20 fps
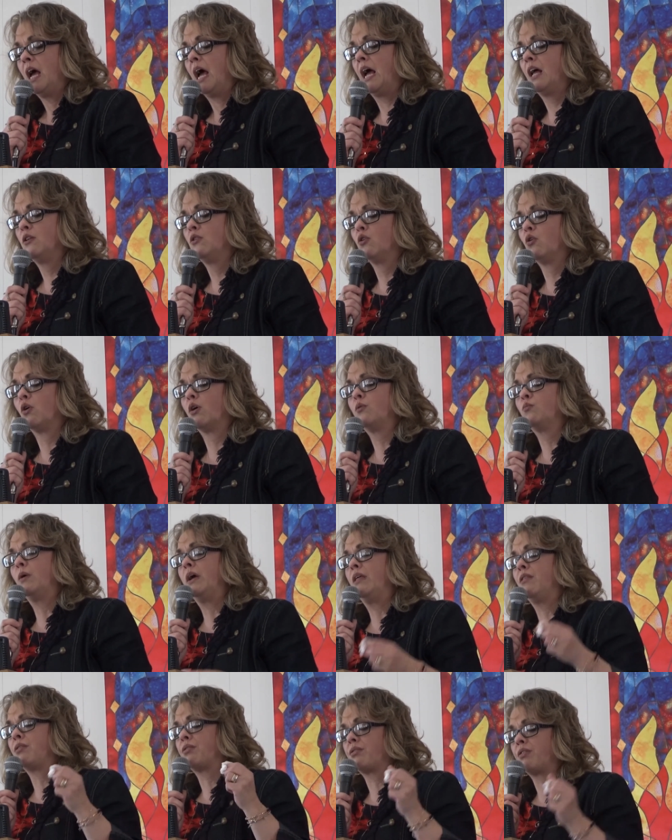And Lord, we
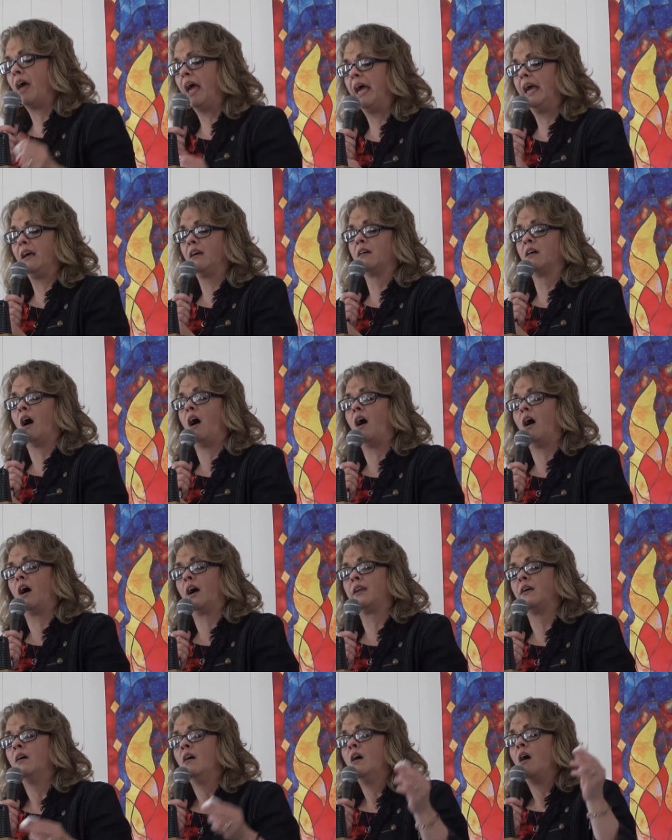thank
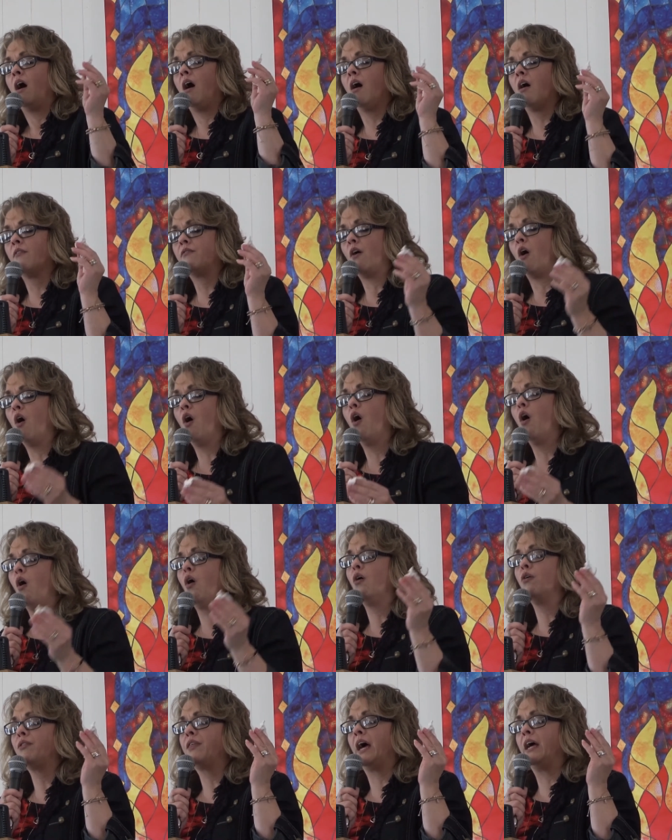God of
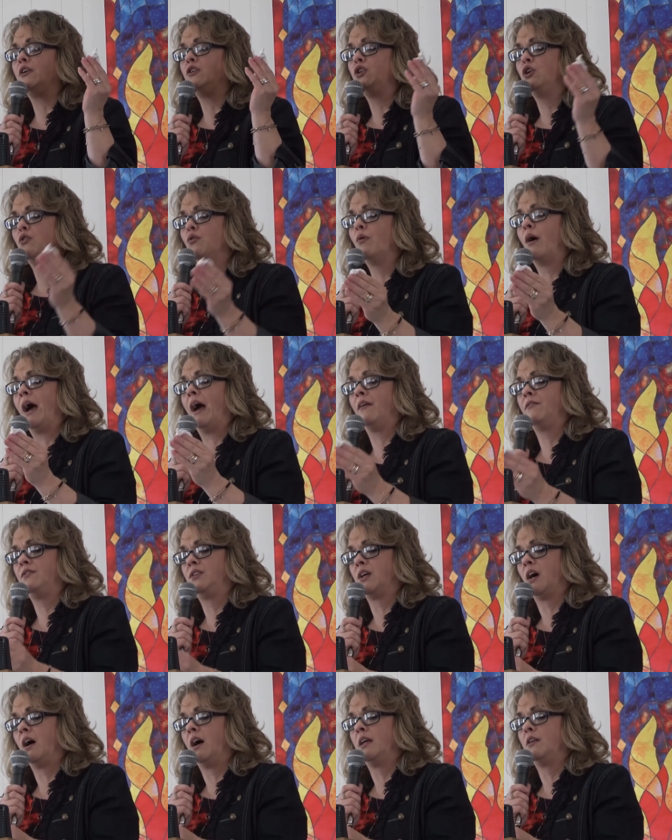all that you have
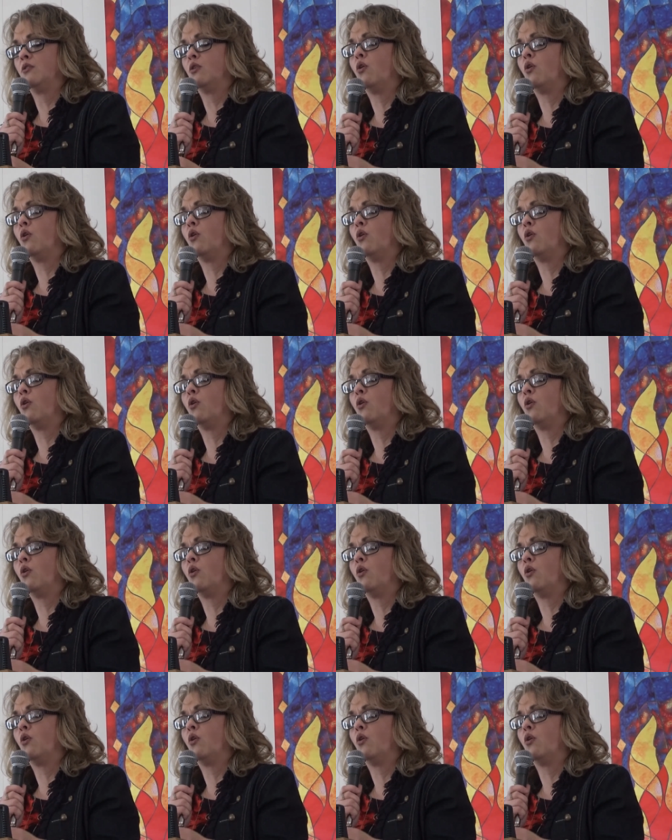done.